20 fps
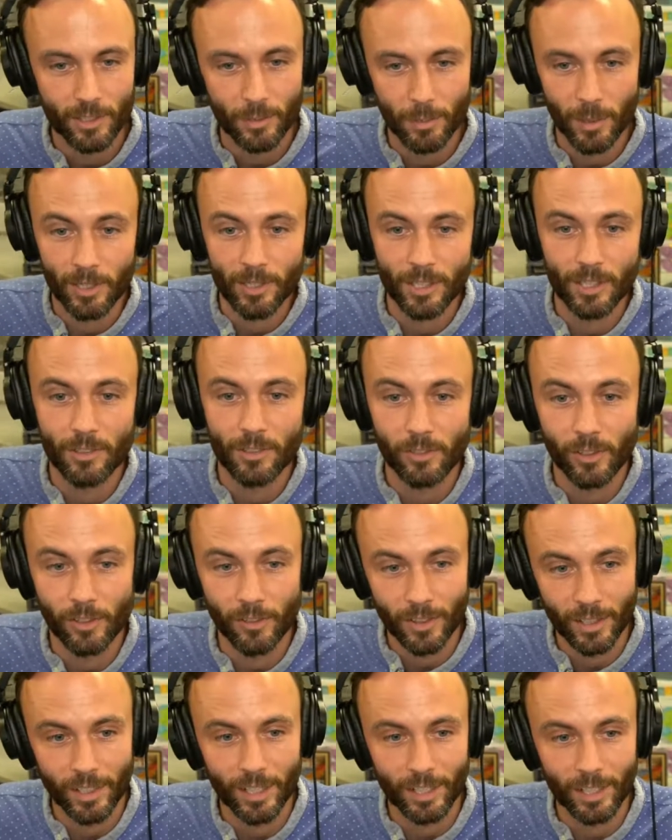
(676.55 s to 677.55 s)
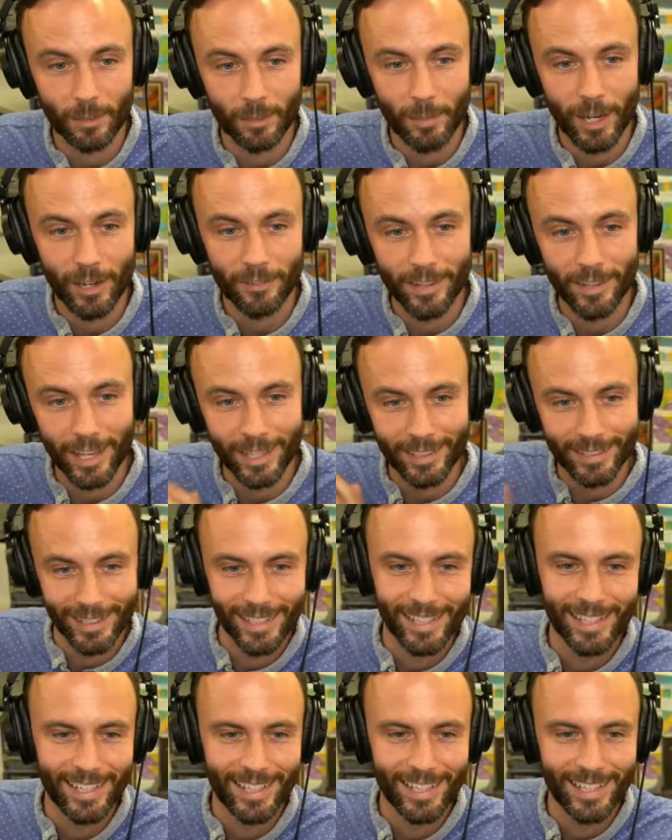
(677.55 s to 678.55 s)
especially if you're thinking about that
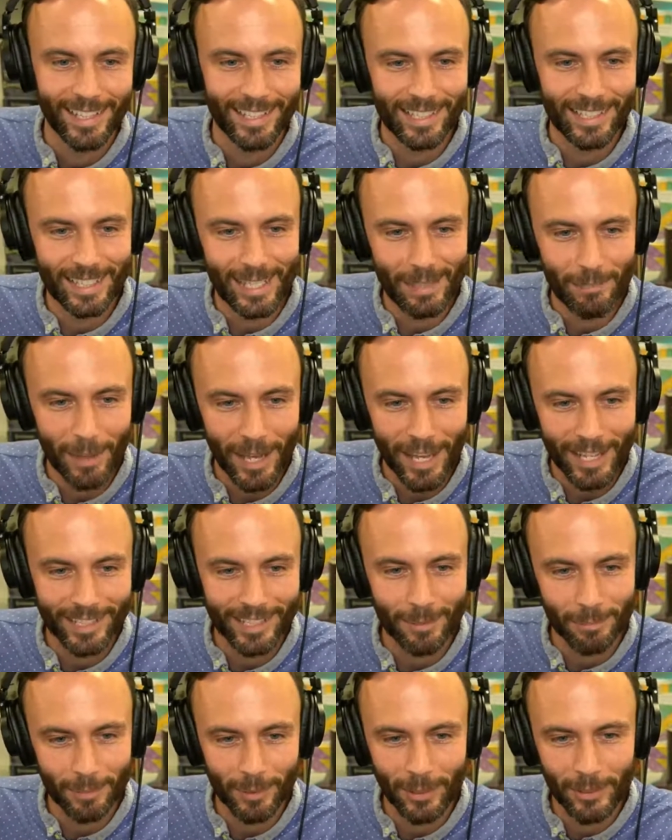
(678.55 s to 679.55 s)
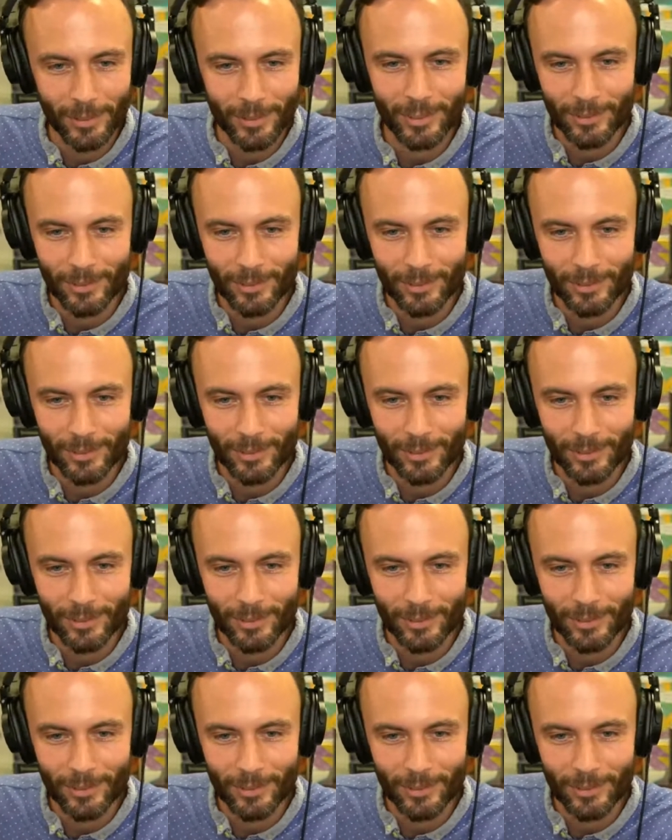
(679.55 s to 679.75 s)
deep end approach.